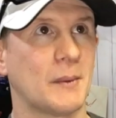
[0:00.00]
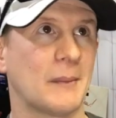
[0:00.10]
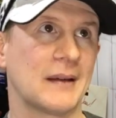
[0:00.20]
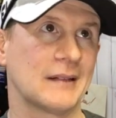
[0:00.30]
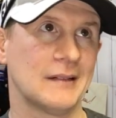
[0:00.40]
I'm
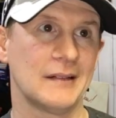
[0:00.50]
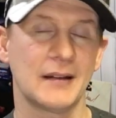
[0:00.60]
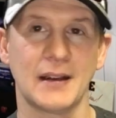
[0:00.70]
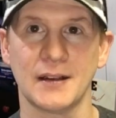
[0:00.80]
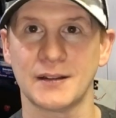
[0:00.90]
like, oh, I
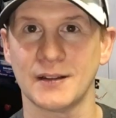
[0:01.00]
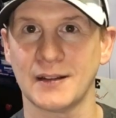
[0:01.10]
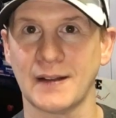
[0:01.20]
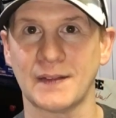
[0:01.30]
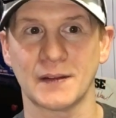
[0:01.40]
can't send
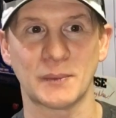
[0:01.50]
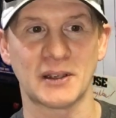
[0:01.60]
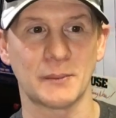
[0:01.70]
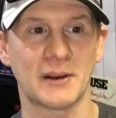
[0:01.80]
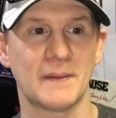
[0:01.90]
that thing
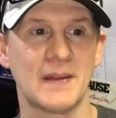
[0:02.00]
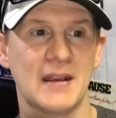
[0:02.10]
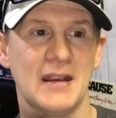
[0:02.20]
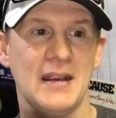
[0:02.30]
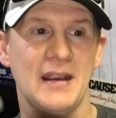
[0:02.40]
media mail.
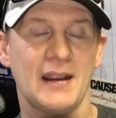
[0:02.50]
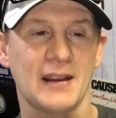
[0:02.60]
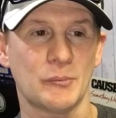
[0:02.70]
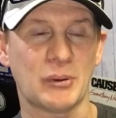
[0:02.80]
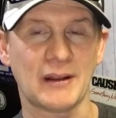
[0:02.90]

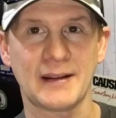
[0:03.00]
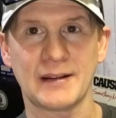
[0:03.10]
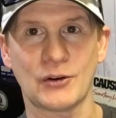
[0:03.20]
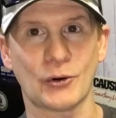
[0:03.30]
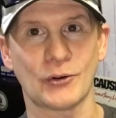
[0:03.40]
And
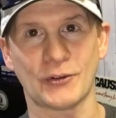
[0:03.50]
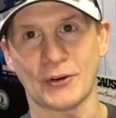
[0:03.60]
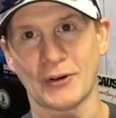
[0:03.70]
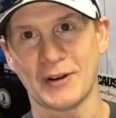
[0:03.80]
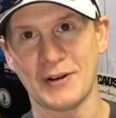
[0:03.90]
playing cards
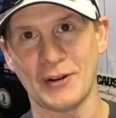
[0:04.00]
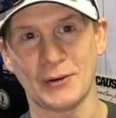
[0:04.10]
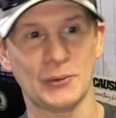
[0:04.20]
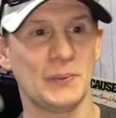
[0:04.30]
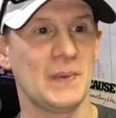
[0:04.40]
are a
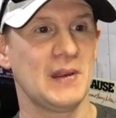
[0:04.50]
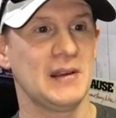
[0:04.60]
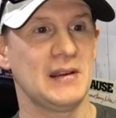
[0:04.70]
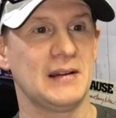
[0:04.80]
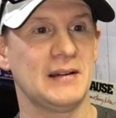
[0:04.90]
no.
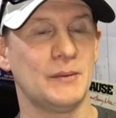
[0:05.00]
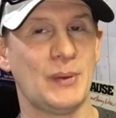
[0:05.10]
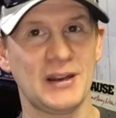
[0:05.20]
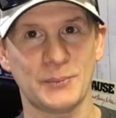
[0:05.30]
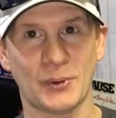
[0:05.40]
Uh,
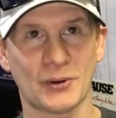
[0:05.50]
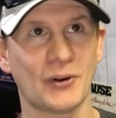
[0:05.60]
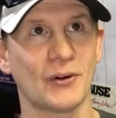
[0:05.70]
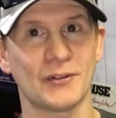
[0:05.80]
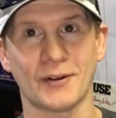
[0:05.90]
baseball
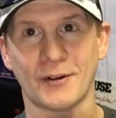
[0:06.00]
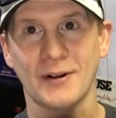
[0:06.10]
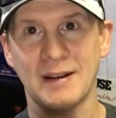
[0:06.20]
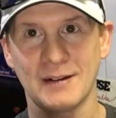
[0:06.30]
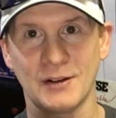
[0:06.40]
cards are
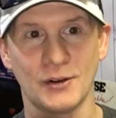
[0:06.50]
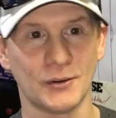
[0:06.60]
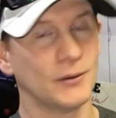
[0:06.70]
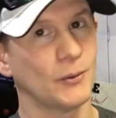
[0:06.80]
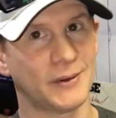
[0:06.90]
a
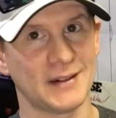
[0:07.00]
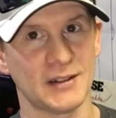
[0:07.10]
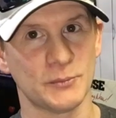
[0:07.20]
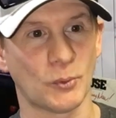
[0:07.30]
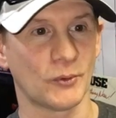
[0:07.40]
no, or any
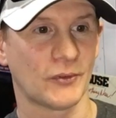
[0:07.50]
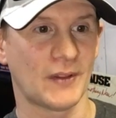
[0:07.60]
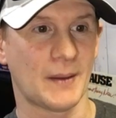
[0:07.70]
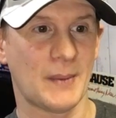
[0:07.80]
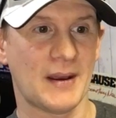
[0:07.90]
sport for
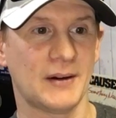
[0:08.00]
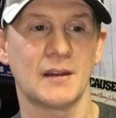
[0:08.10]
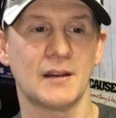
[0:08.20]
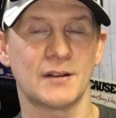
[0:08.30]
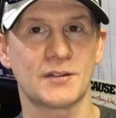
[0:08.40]
that matter.
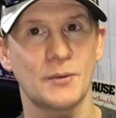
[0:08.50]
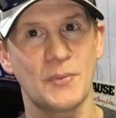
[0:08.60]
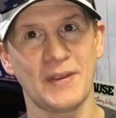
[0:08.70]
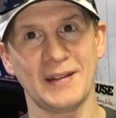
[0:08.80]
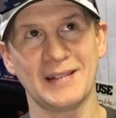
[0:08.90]
Some
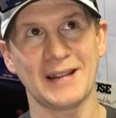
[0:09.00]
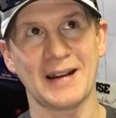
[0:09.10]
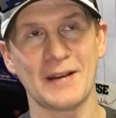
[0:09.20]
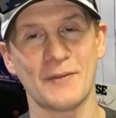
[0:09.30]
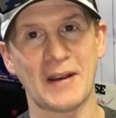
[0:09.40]
things that
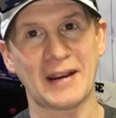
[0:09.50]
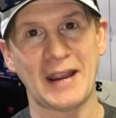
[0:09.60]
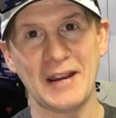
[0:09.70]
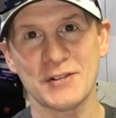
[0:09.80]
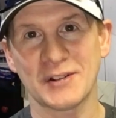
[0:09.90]
I
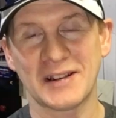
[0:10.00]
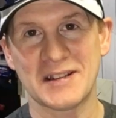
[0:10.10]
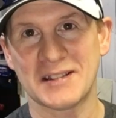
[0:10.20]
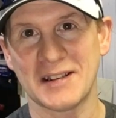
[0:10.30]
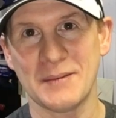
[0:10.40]
occasionally
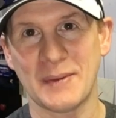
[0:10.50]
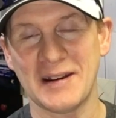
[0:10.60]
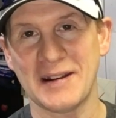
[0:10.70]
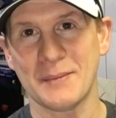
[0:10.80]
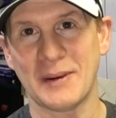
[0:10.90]
see
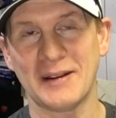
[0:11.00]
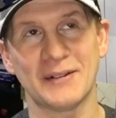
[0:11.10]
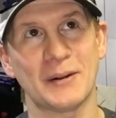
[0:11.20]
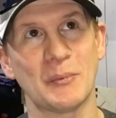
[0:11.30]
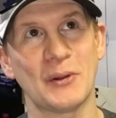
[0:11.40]
media mail
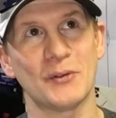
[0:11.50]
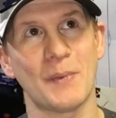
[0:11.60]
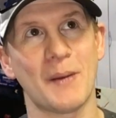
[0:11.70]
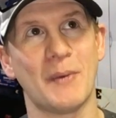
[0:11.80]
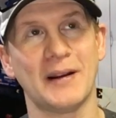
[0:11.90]
and it blows
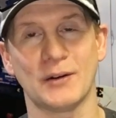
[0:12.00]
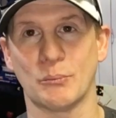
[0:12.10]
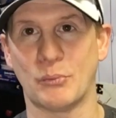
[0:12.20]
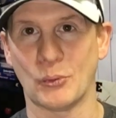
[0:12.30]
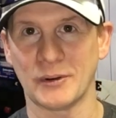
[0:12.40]
my mind are
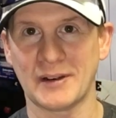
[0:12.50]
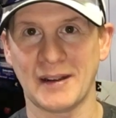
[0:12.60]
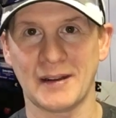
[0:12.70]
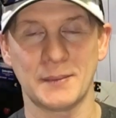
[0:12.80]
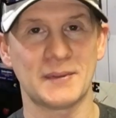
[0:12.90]
board
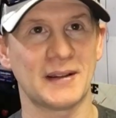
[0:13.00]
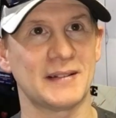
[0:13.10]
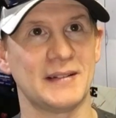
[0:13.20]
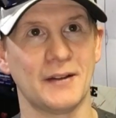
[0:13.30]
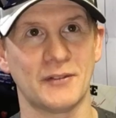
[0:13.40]
games.
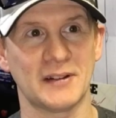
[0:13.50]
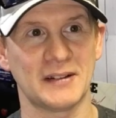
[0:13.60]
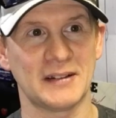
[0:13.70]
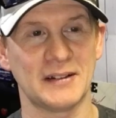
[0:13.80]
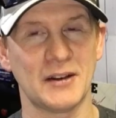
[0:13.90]
That's
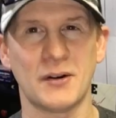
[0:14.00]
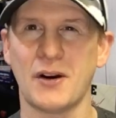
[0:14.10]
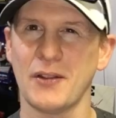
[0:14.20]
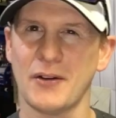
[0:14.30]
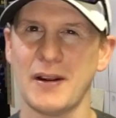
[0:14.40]
definitely a no.
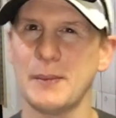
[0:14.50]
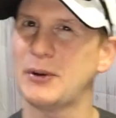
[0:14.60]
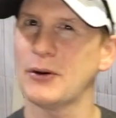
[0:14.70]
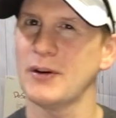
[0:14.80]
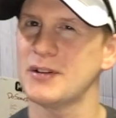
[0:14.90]
Although I am
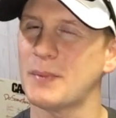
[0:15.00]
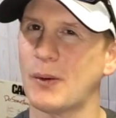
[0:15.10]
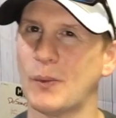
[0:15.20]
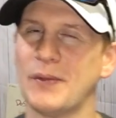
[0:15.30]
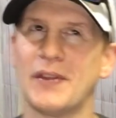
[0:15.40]
curious
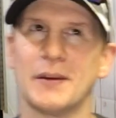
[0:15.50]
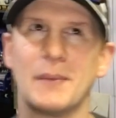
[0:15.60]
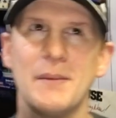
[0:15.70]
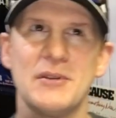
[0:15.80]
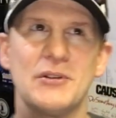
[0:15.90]
about one thing.
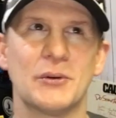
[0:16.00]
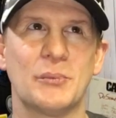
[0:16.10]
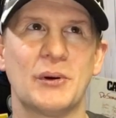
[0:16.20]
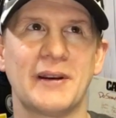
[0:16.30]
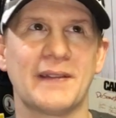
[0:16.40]
Maybe you can
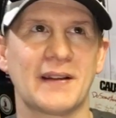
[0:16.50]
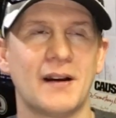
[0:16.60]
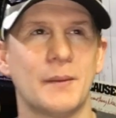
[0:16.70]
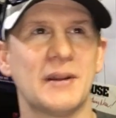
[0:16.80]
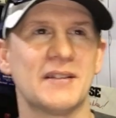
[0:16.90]
put it in the
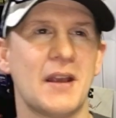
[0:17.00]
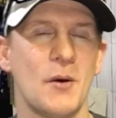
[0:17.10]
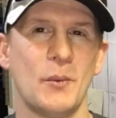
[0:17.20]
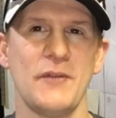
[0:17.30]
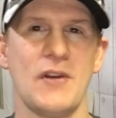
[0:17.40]
comments.
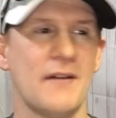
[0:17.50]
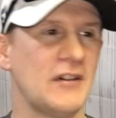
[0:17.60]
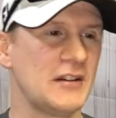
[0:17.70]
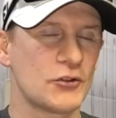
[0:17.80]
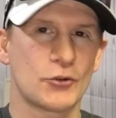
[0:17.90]
What if you have
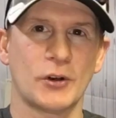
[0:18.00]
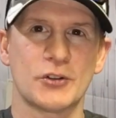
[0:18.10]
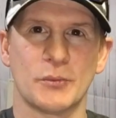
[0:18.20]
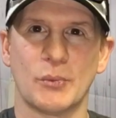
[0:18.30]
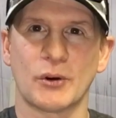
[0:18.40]
an
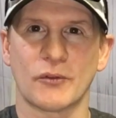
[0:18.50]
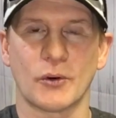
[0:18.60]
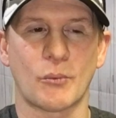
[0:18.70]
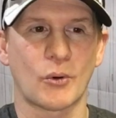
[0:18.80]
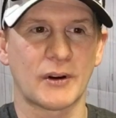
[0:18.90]
instruction book for
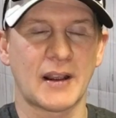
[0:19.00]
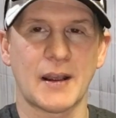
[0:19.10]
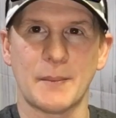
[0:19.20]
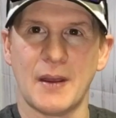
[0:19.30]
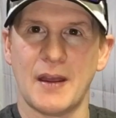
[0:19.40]
a board game?